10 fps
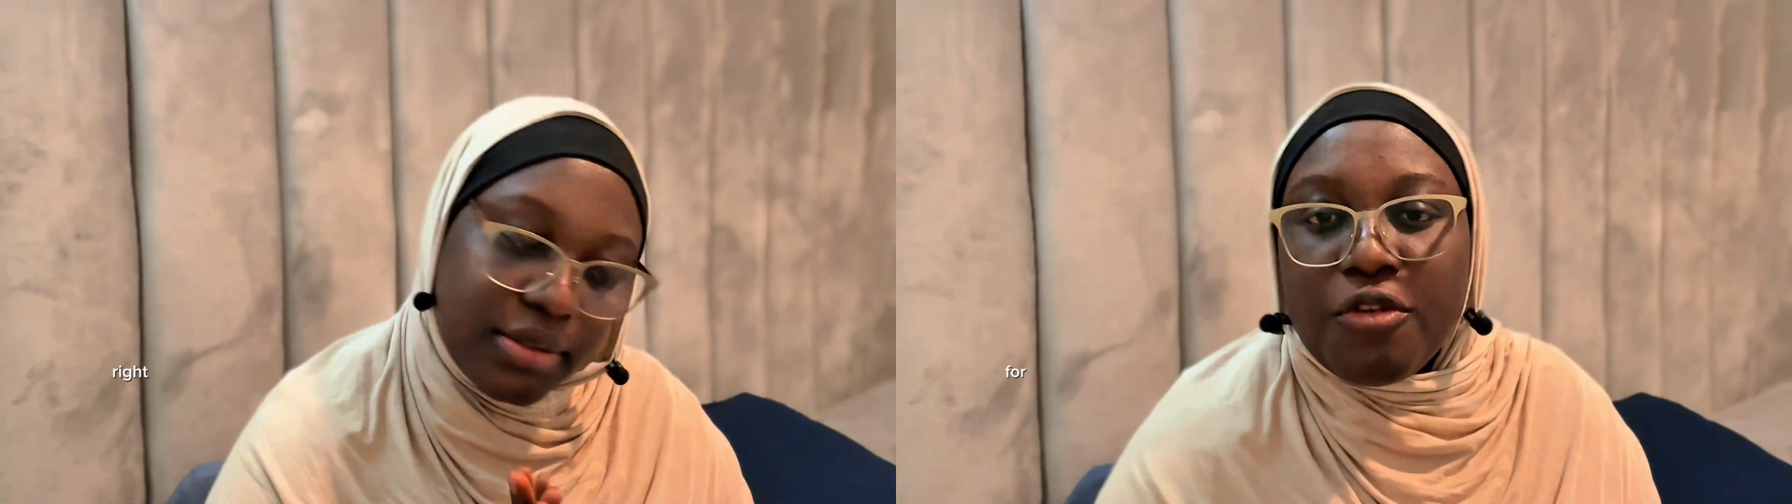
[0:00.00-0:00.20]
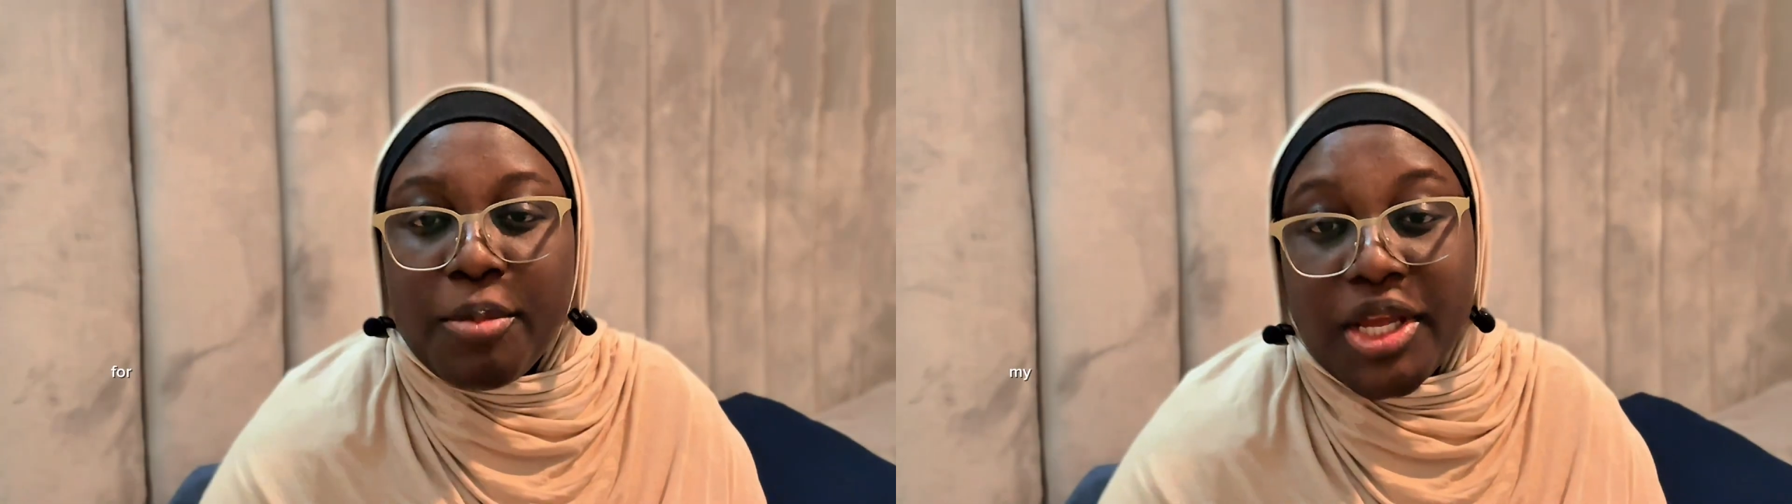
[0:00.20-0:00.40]

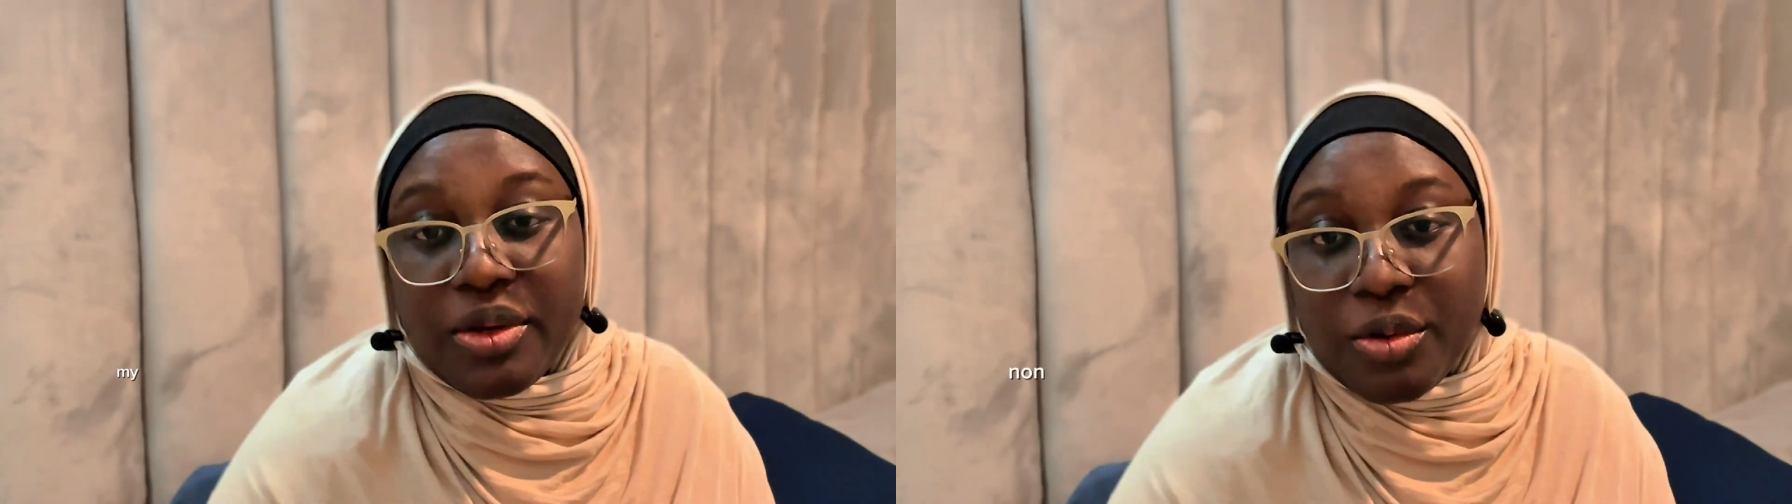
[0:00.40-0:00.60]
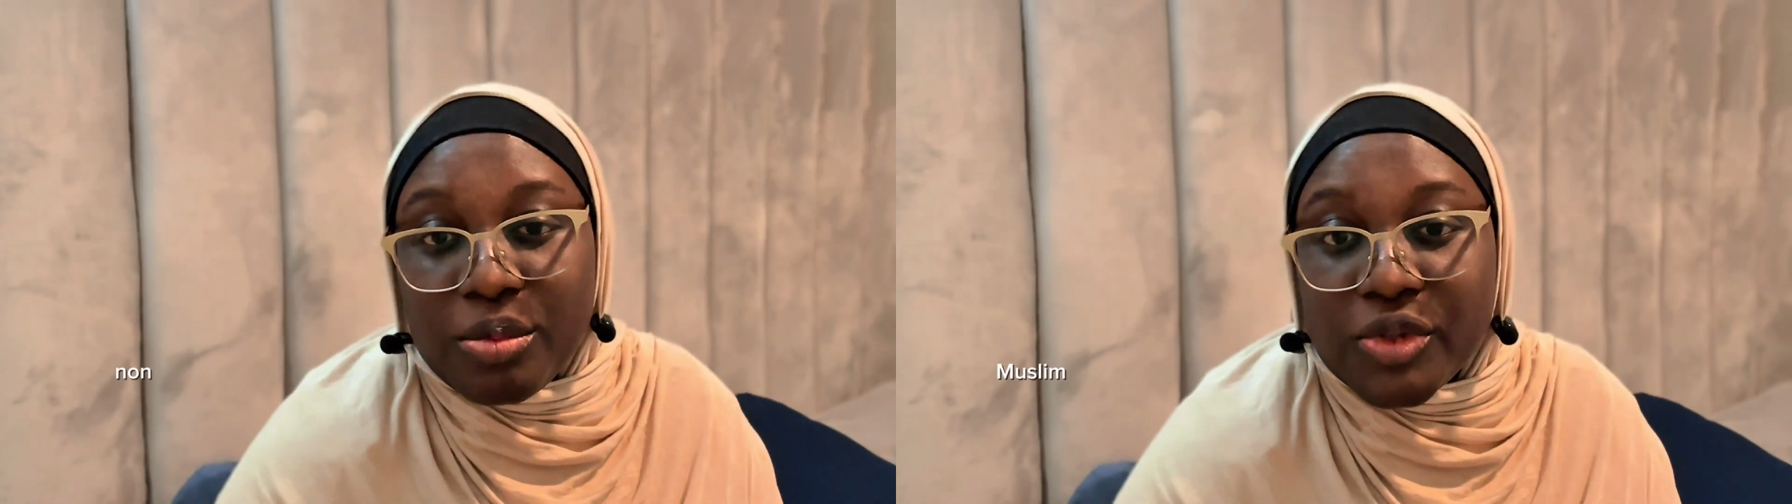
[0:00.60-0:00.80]
For my
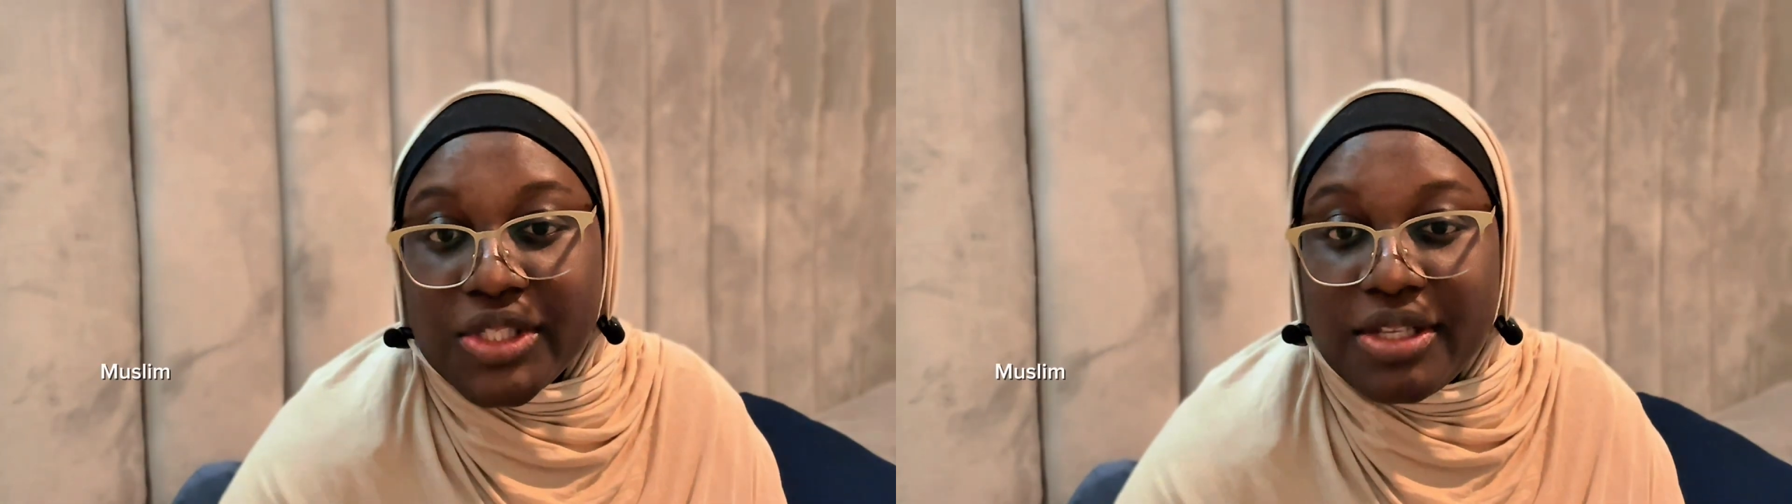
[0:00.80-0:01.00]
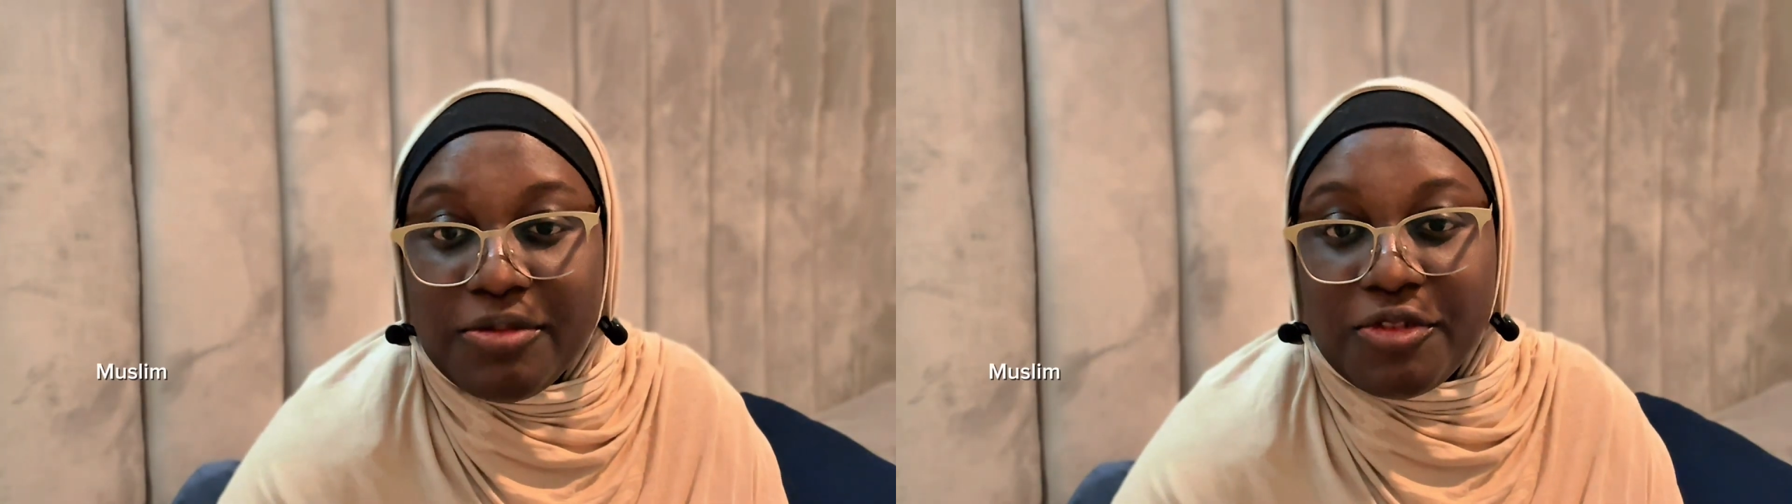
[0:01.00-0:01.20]

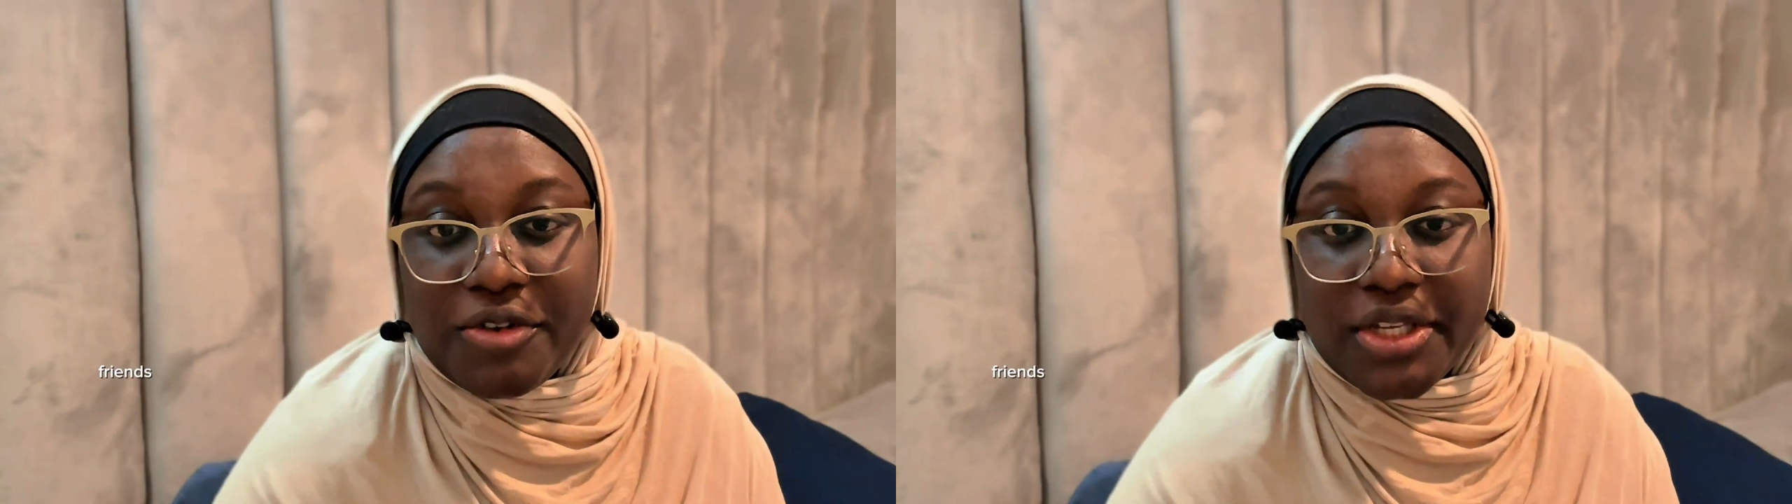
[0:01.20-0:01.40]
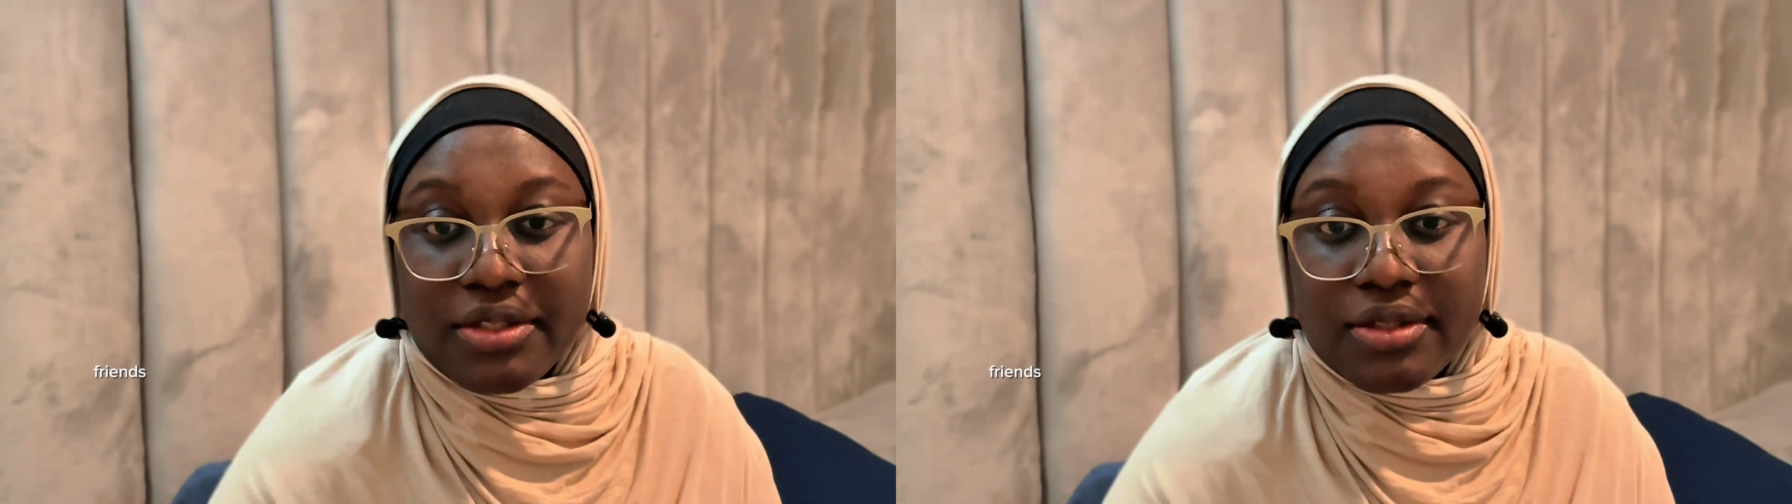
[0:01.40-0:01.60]
non-Muslim
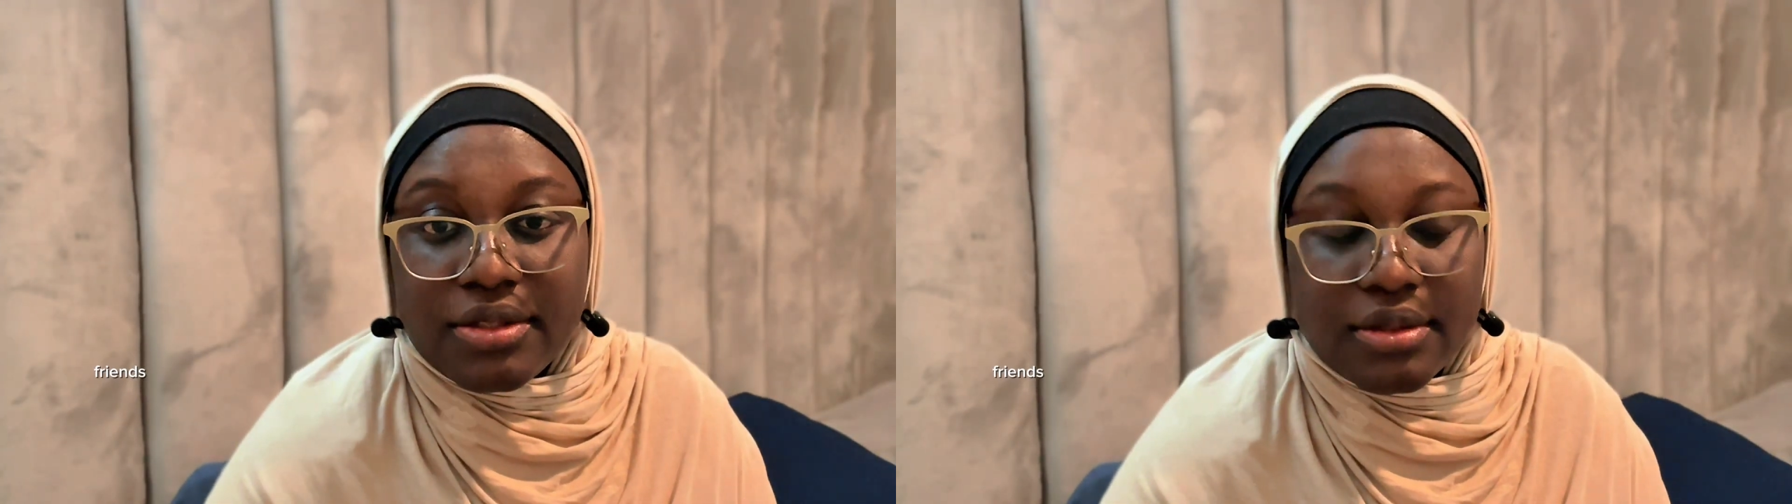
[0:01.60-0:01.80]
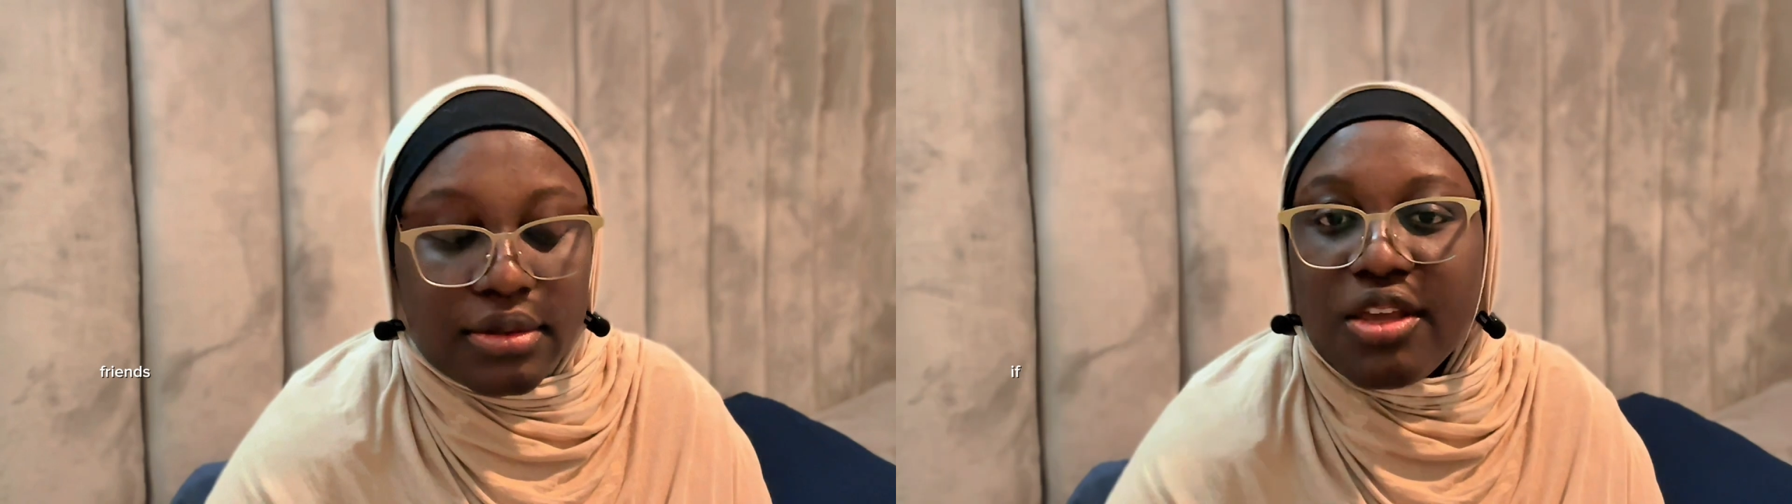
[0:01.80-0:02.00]
friends,